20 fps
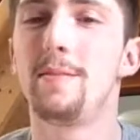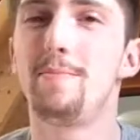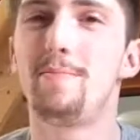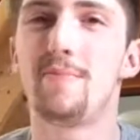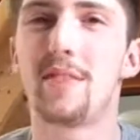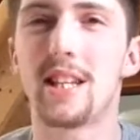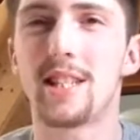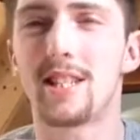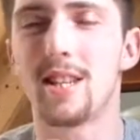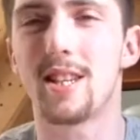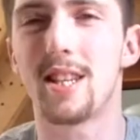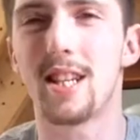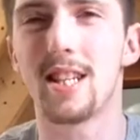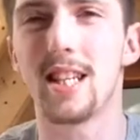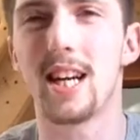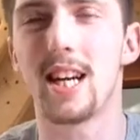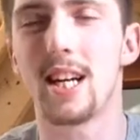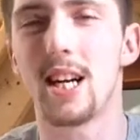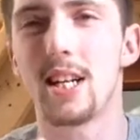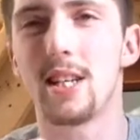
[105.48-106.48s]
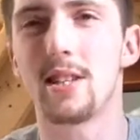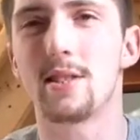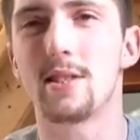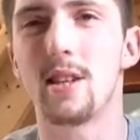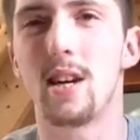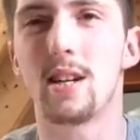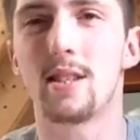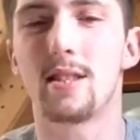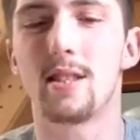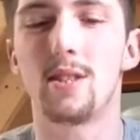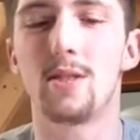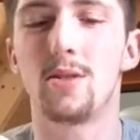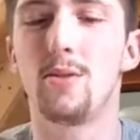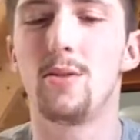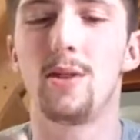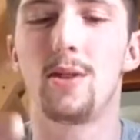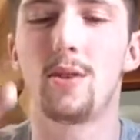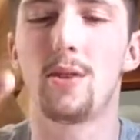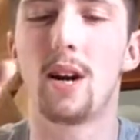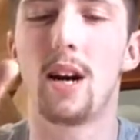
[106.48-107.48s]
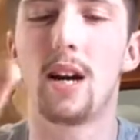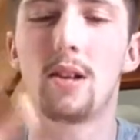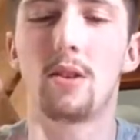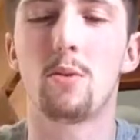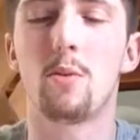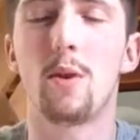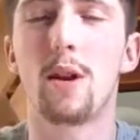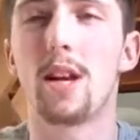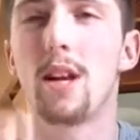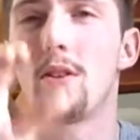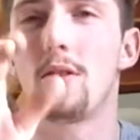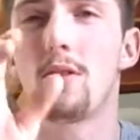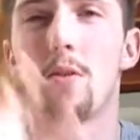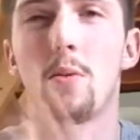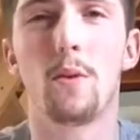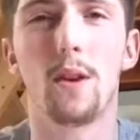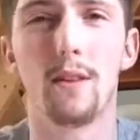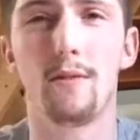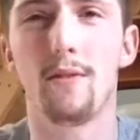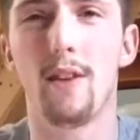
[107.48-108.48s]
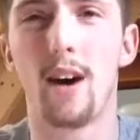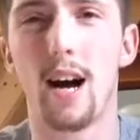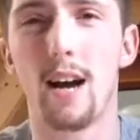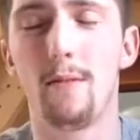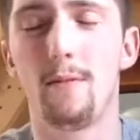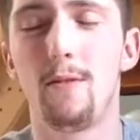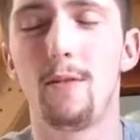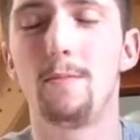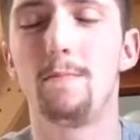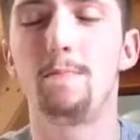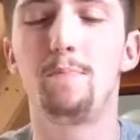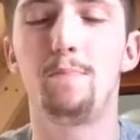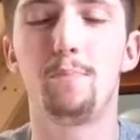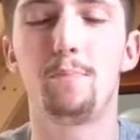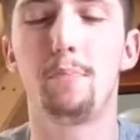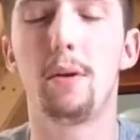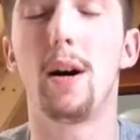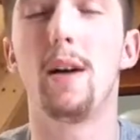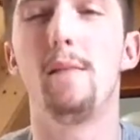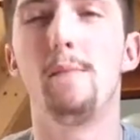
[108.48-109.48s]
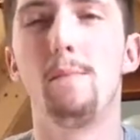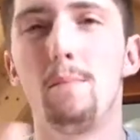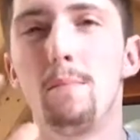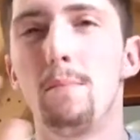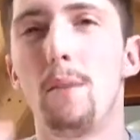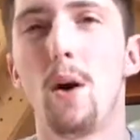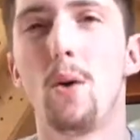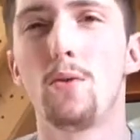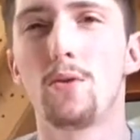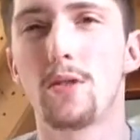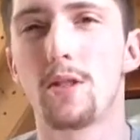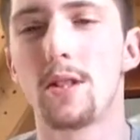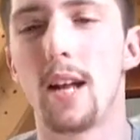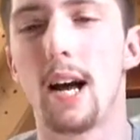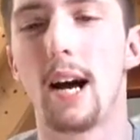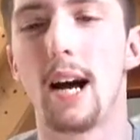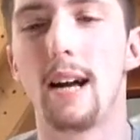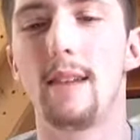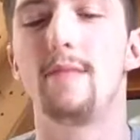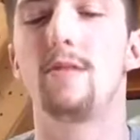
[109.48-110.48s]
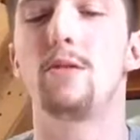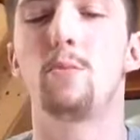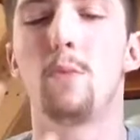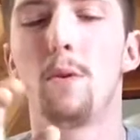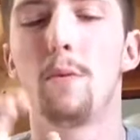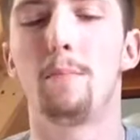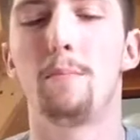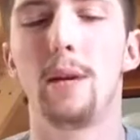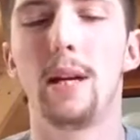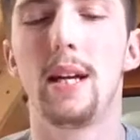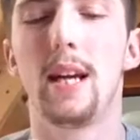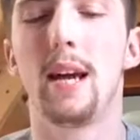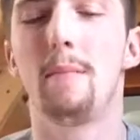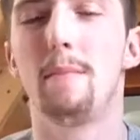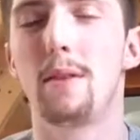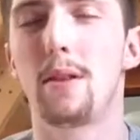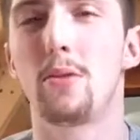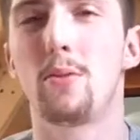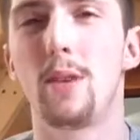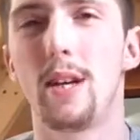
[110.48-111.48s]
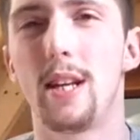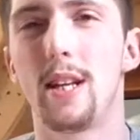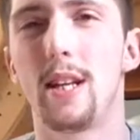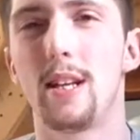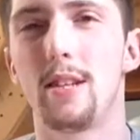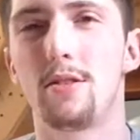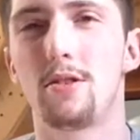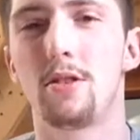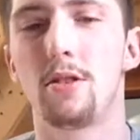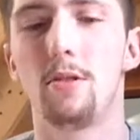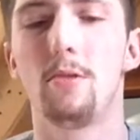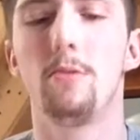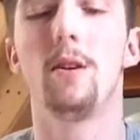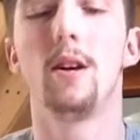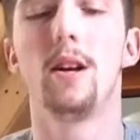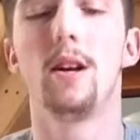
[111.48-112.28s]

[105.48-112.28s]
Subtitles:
that's the thing that kind of sucks, is you either got 20 or 25. But most knives will be in between these two.